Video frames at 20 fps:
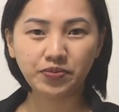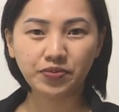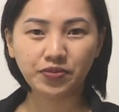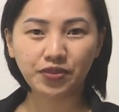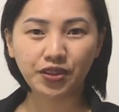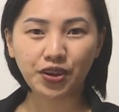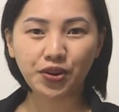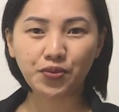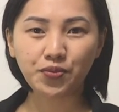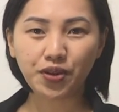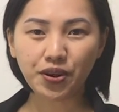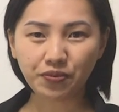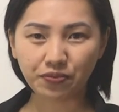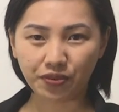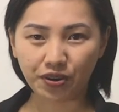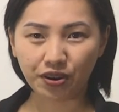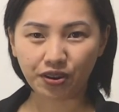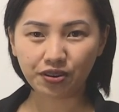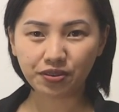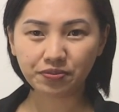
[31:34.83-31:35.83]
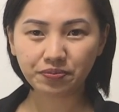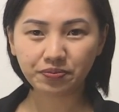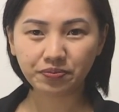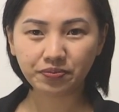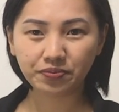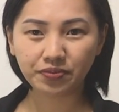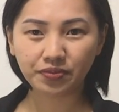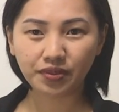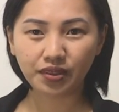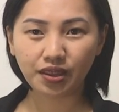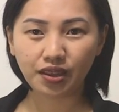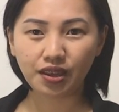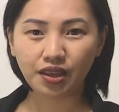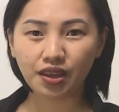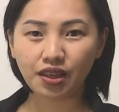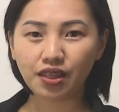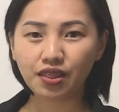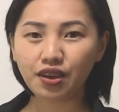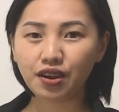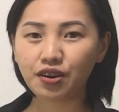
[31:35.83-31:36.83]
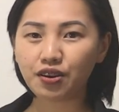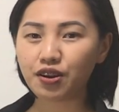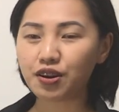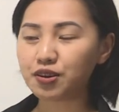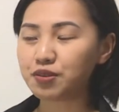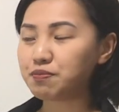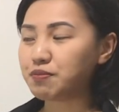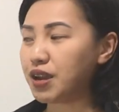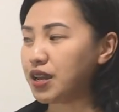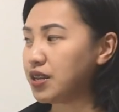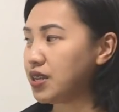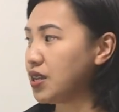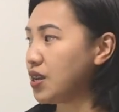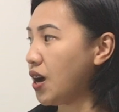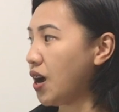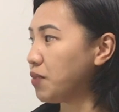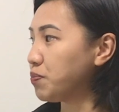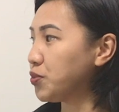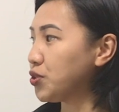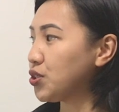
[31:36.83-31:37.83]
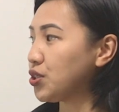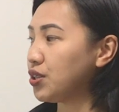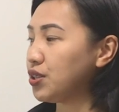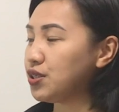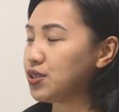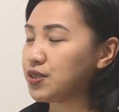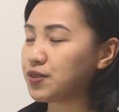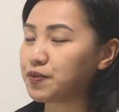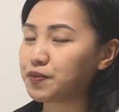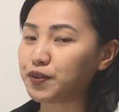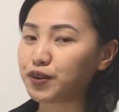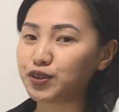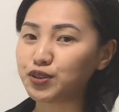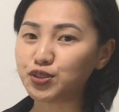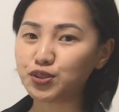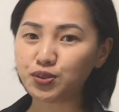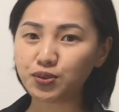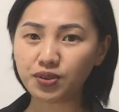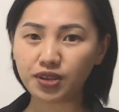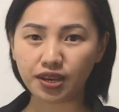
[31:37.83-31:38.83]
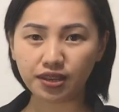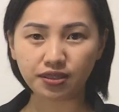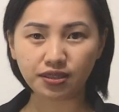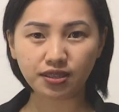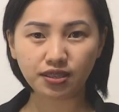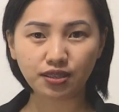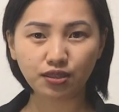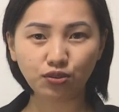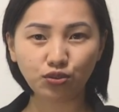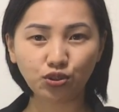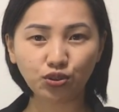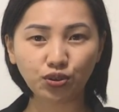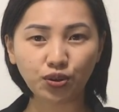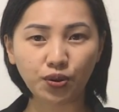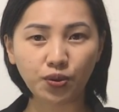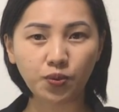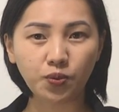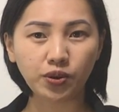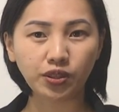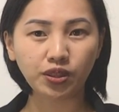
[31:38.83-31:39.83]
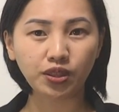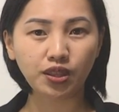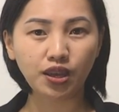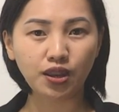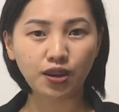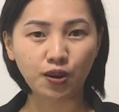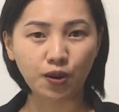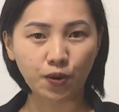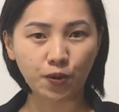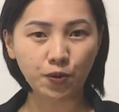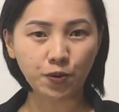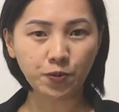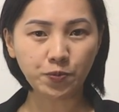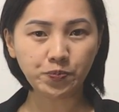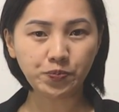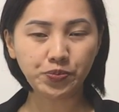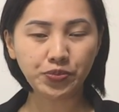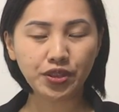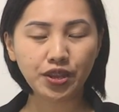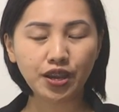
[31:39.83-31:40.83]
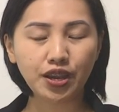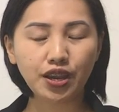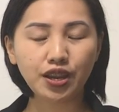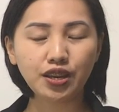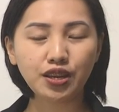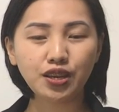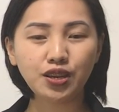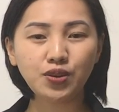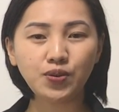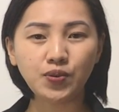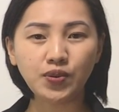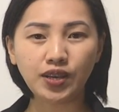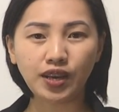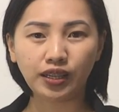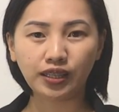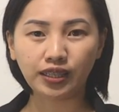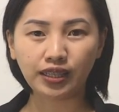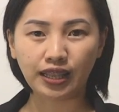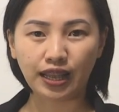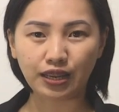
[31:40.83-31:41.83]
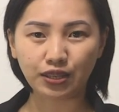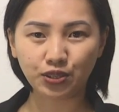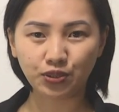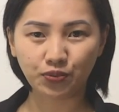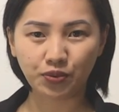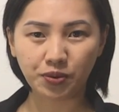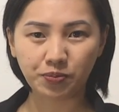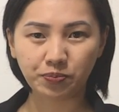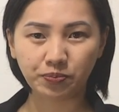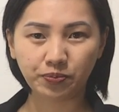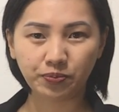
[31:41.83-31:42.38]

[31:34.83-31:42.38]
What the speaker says: However, there are many options for students to show what they know in a UDL classroom.